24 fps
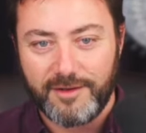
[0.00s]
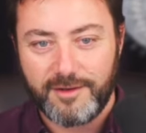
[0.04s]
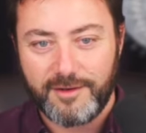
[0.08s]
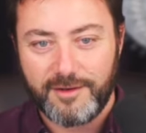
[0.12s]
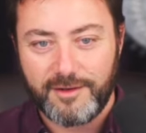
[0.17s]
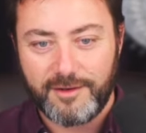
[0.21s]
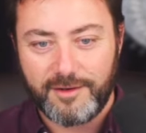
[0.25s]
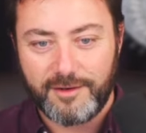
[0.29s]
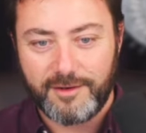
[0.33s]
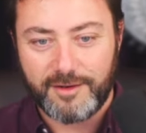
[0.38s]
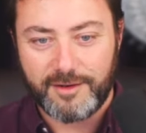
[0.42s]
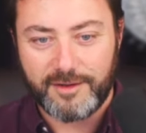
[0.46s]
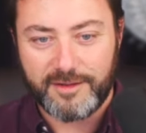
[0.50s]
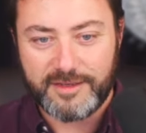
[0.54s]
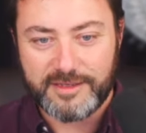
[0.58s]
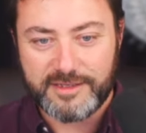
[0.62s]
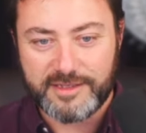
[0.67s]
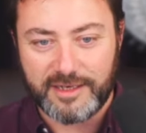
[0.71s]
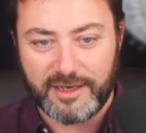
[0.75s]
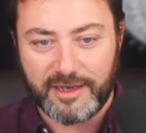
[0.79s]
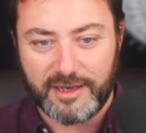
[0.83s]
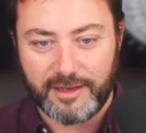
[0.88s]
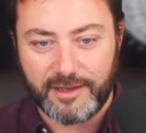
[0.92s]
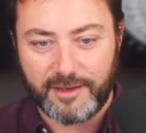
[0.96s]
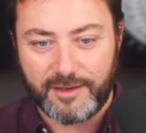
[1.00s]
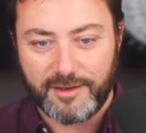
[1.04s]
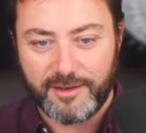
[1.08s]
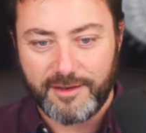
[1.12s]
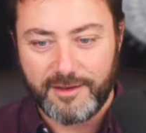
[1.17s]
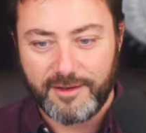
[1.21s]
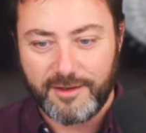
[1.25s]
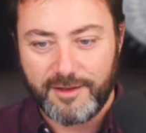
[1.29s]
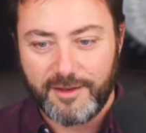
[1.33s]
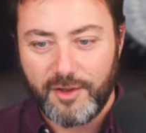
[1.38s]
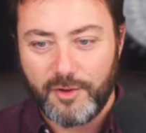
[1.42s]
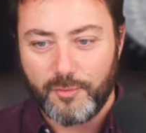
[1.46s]
Look at this guy.
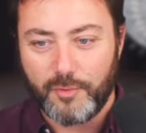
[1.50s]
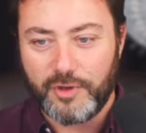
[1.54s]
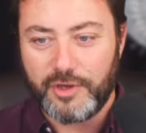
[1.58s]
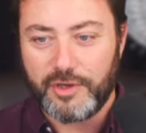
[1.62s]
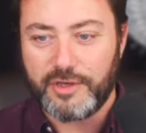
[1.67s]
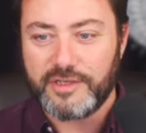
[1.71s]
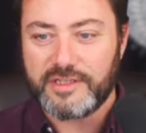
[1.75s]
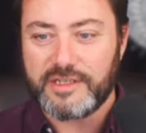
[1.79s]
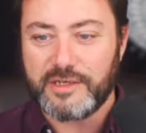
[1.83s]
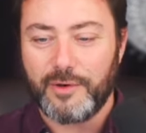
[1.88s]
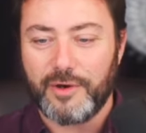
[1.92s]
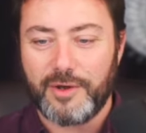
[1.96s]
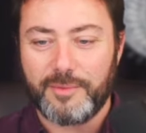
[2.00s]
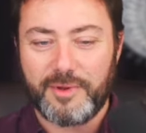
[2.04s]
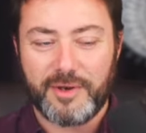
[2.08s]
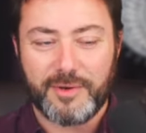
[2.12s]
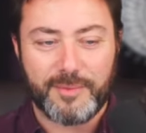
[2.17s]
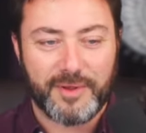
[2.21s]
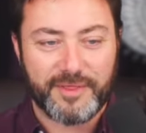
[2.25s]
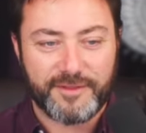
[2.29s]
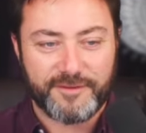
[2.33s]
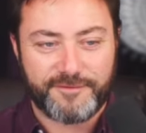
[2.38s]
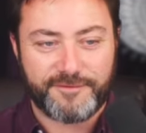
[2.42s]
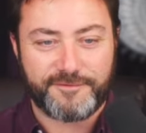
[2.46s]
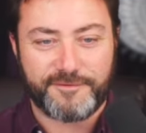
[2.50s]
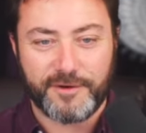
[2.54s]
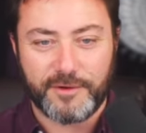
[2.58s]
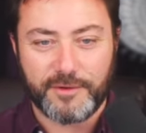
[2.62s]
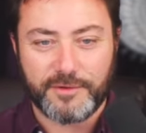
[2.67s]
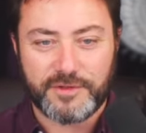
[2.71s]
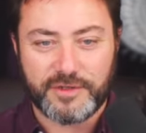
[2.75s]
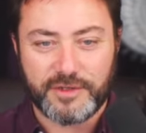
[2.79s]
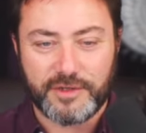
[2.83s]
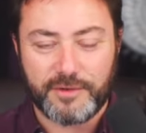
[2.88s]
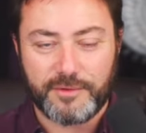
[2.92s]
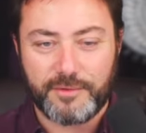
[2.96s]
But you can see what I mean about the
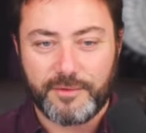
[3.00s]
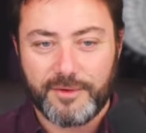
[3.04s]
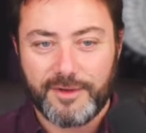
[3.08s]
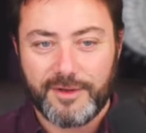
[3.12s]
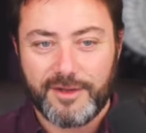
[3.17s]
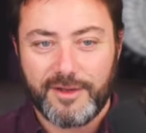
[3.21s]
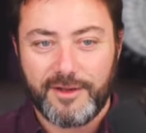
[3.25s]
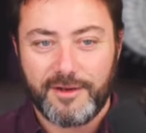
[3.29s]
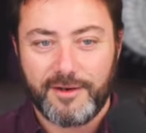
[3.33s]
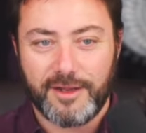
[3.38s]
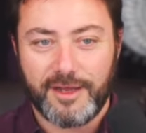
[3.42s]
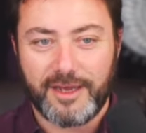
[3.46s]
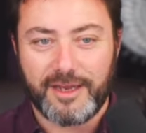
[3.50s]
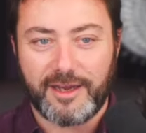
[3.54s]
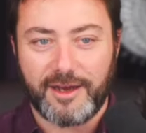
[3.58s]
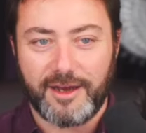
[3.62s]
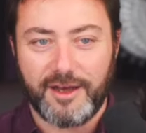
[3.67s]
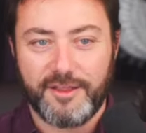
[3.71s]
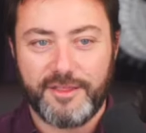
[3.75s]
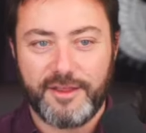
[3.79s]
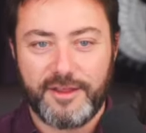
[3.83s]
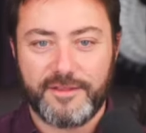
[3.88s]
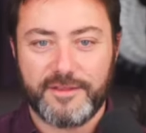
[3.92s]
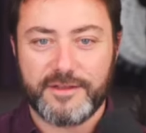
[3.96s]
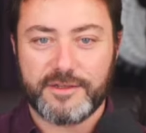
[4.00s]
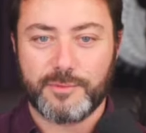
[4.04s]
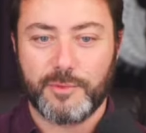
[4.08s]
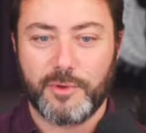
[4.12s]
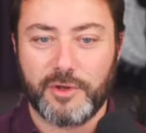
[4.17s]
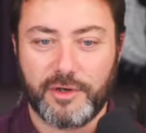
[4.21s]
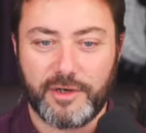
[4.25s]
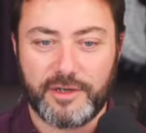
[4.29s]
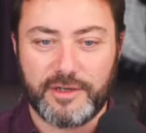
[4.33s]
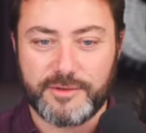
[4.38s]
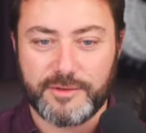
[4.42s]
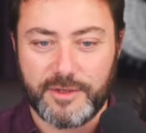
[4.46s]
photo. Like, I think this
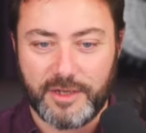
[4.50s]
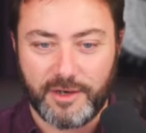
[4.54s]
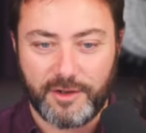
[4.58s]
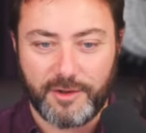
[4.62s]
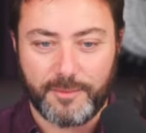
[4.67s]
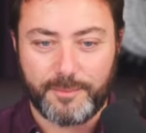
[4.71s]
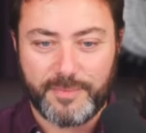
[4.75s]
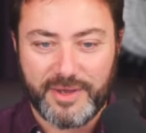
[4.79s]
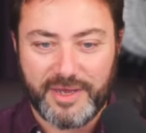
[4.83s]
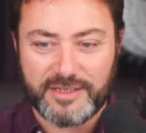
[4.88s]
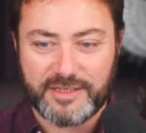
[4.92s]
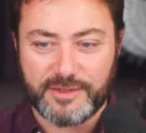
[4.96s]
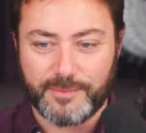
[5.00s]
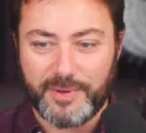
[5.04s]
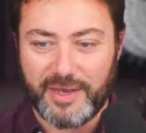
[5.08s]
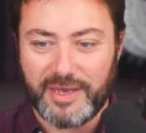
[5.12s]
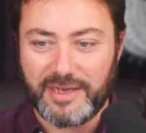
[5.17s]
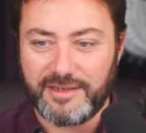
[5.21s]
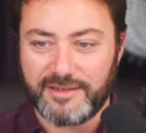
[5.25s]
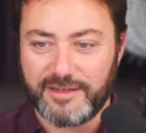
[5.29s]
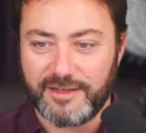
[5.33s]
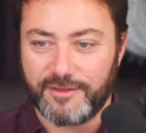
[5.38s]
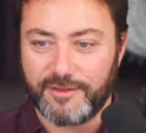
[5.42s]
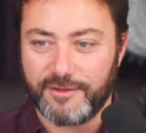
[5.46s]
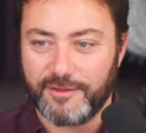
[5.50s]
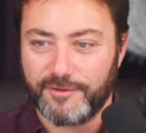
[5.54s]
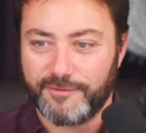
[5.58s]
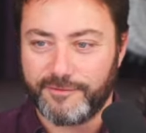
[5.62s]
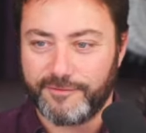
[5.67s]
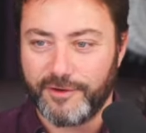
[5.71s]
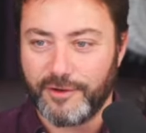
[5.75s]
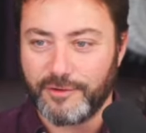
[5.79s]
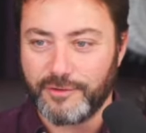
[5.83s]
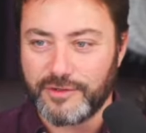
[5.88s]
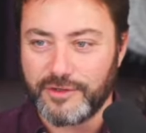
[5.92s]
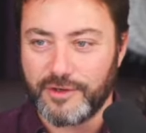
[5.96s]
model is a lot better painted than the
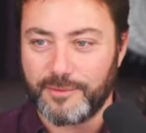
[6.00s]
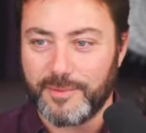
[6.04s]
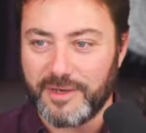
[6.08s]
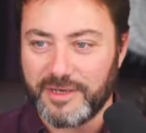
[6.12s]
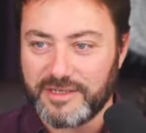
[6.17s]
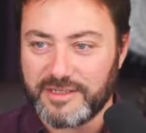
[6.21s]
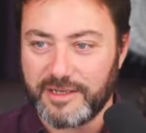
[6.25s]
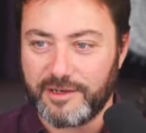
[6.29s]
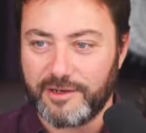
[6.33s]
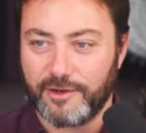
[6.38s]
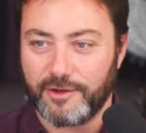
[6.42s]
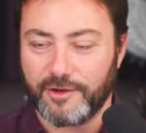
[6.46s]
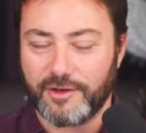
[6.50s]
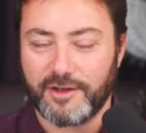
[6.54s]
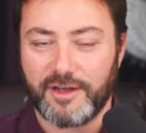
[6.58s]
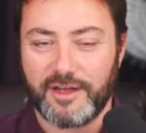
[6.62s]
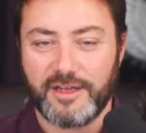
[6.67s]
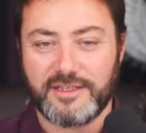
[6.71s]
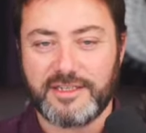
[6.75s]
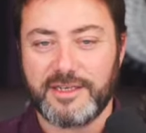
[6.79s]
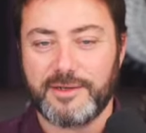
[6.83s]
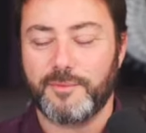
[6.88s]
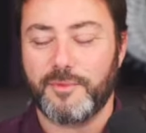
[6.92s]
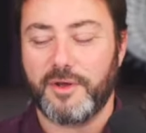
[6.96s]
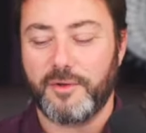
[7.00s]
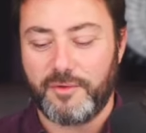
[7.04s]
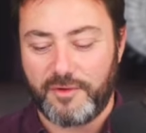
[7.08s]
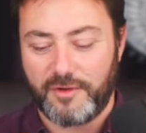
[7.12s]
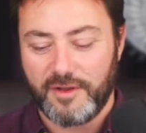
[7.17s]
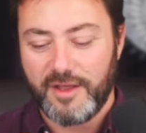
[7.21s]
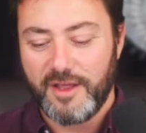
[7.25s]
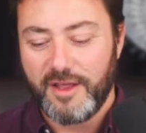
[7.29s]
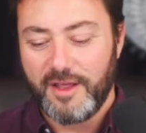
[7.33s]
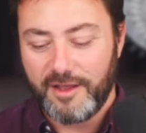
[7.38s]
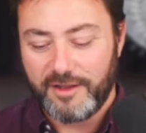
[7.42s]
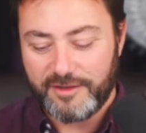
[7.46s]
photo makes it look. I
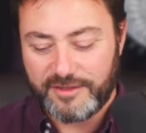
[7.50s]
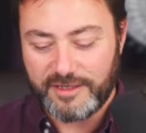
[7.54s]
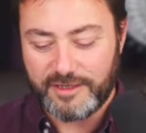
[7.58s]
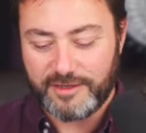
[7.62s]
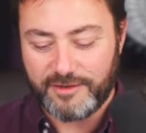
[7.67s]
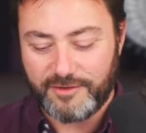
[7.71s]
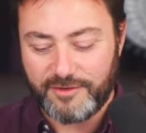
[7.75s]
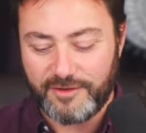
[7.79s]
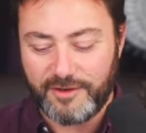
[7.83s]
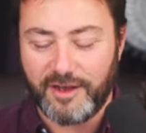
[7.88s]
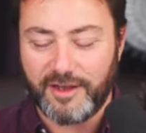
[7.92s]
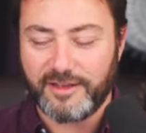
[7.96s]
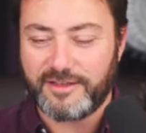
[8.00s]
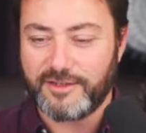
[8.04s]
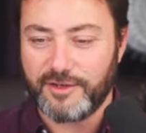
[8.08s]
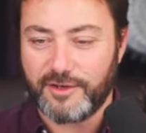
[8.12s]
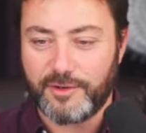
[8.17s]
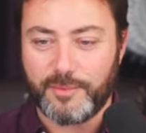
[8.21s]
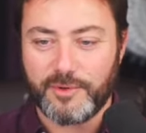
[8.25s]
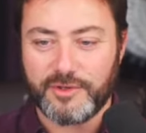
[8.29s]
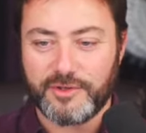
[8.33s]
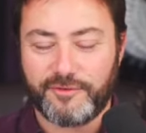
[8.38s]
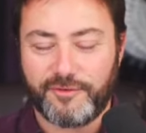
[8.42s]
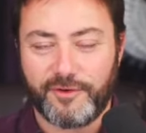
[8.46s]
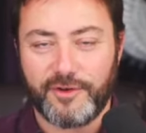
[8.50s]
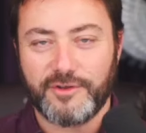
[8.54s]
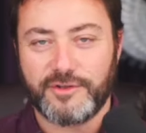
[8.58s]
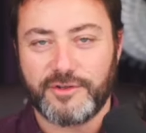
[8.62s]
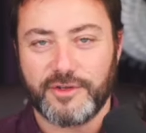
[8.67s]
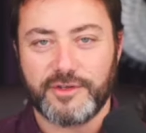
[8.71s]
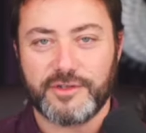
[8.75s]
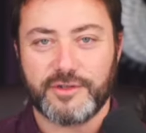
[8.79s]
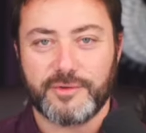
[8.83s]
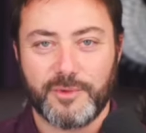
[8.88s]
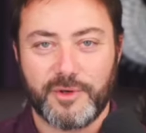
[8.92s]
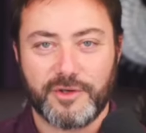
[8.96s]
took a bunch of
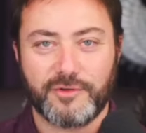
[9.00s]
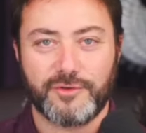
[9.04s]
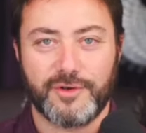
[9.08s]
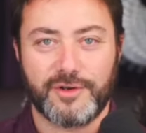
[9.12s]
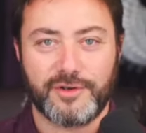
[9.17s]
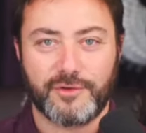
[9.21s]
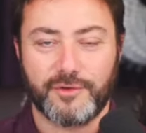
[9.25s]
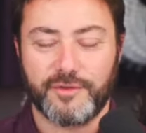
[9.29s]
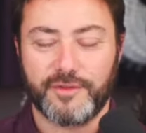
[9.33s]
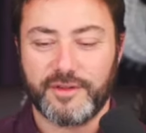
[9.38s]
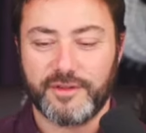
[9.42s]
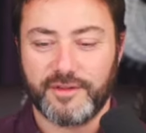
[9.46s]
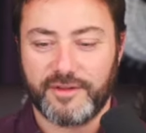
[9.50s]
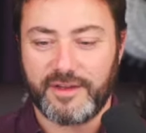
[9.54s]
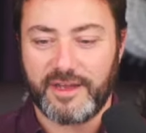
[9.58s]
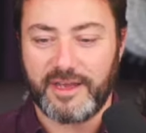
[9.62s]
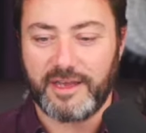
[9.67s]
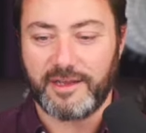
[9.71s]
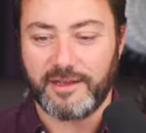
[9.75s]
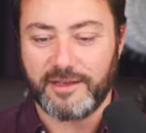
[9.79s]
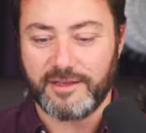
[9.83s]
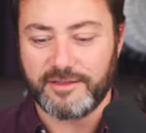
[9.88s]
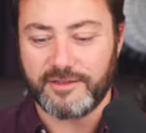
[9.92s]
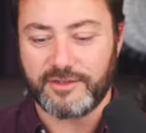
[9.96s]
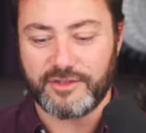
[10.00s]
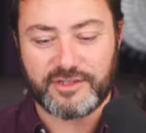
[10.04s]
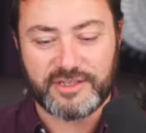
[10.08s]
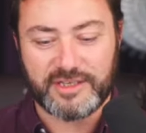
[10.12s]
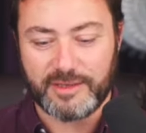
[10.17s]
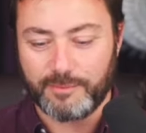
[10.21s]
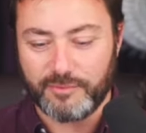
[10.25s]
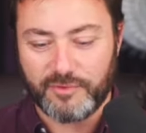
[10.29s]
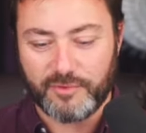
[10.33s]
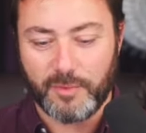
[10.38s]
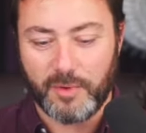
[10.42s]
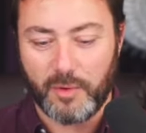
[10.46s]
photos of my Dreadnought the other day and just sent
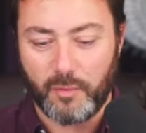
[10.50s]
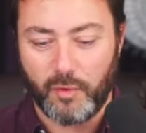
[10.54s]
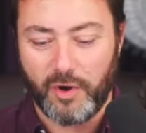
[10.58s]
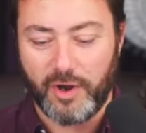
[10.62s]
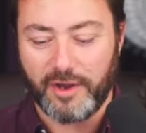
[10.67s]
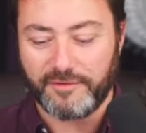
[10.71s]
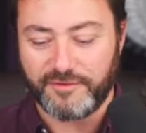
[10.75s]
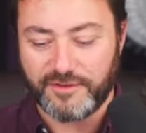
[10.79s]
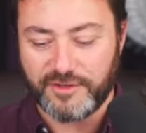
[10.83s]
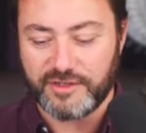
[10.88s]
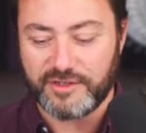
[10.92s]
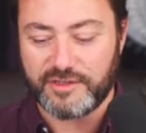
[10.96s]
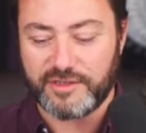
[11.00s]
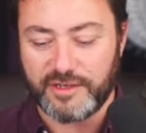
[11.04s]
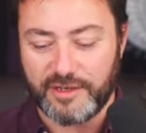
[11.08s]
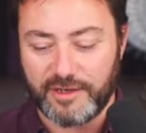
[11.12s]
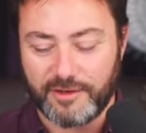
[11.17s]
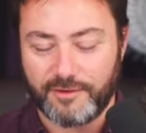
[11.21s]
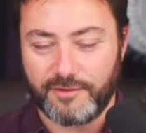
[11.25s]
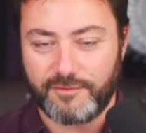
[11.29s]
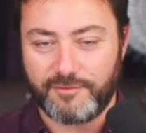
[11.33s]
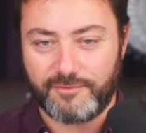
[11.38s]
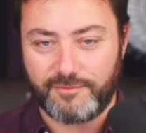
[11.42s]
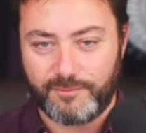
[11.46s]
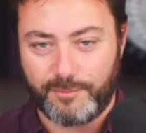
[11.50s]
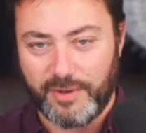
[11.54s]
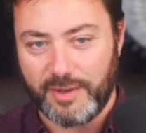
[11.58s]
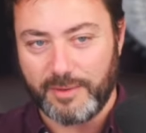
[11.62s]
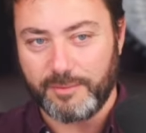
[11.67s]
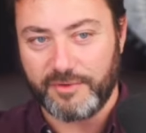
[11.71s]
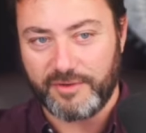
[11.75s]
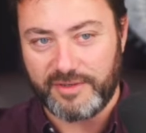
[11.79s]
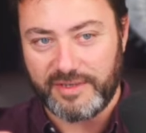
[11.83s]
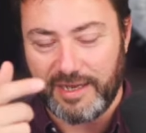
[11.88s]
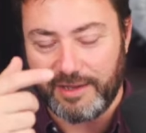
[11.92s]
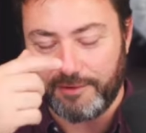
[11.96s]
them to my wife just to be able
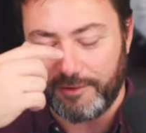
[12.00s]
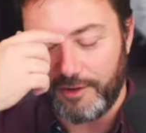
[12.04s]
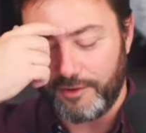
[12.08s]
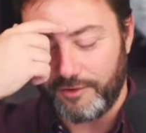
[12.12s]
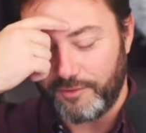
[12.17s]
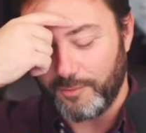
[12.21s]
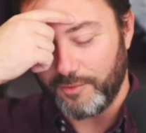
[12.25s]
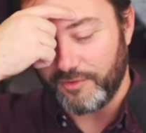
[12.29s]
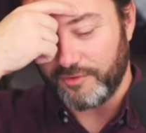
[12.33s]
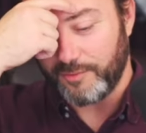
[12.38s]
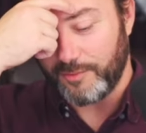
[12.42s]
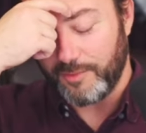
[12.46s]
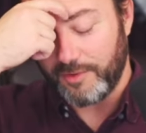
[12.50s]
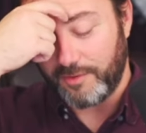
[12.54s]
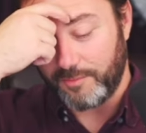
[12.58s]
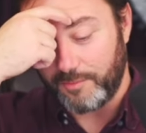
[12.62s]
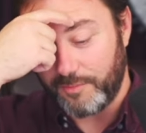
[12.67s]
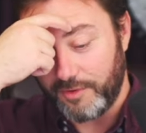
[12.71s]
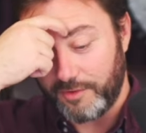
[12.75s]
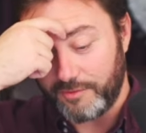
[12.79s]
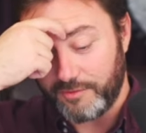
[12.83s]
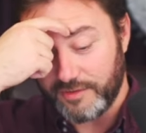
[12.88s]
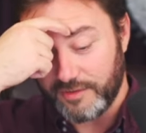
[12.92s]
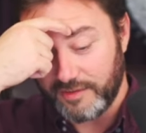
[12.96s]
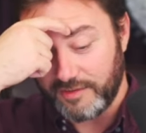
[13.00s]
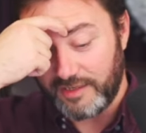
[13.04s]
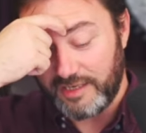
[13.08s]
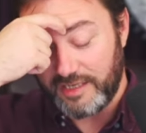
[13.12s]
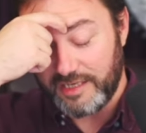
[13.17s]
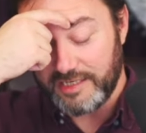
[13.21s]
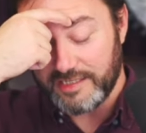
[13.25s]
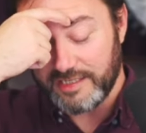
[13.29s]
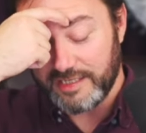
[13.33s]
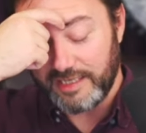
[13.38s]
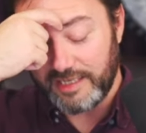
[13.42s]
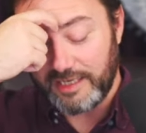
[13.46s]
to download them onto my computer
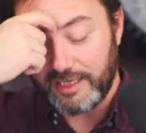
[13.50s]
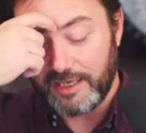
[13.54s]
easily.